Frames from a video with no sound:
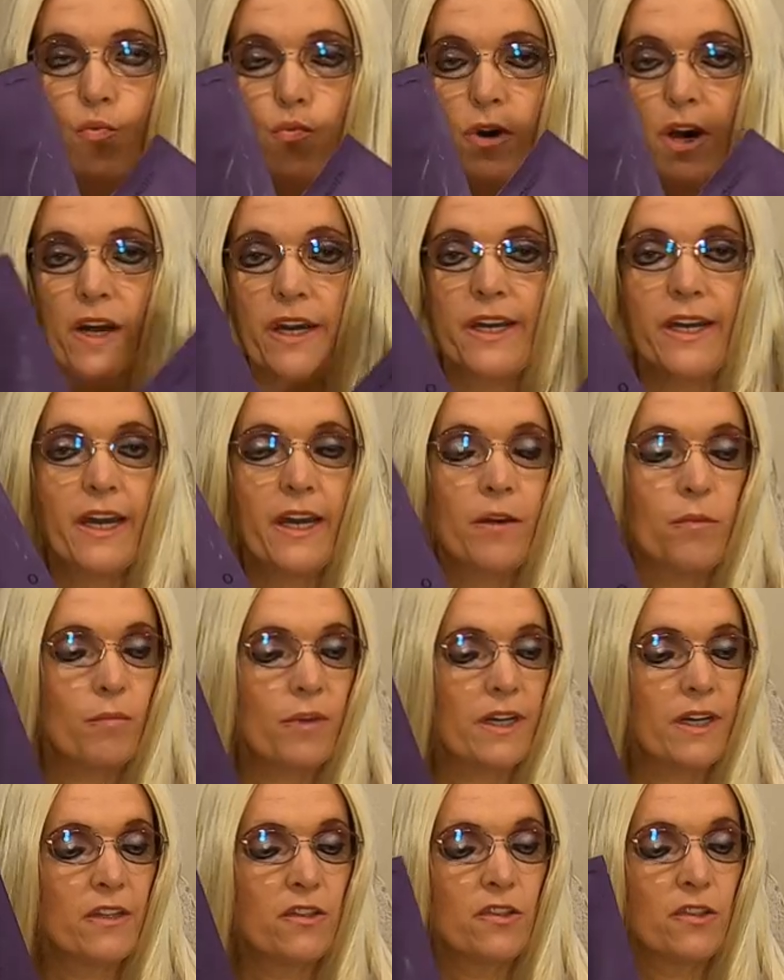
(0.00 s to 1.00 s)
I can't
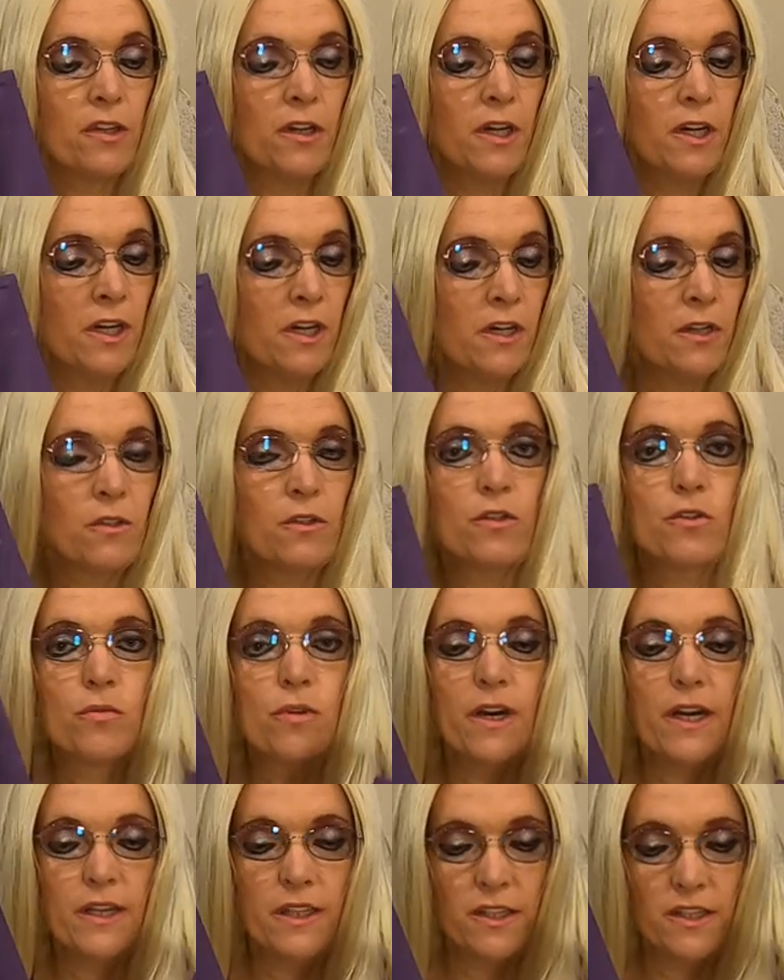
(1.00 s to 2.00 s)
wait to
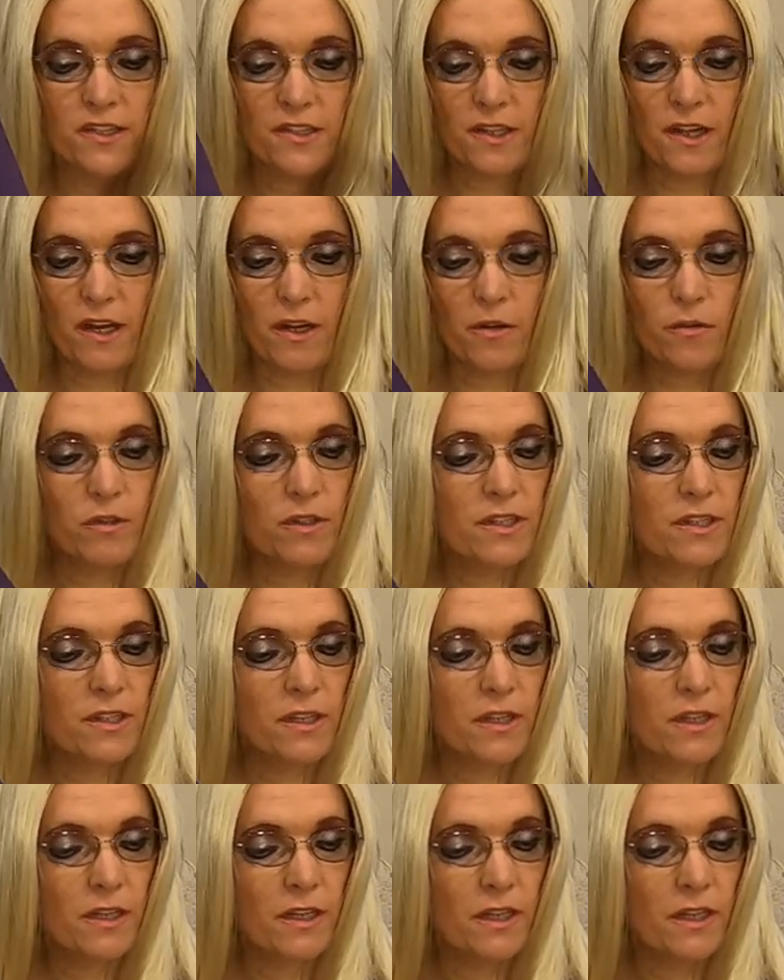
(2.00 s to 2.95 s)
try these out.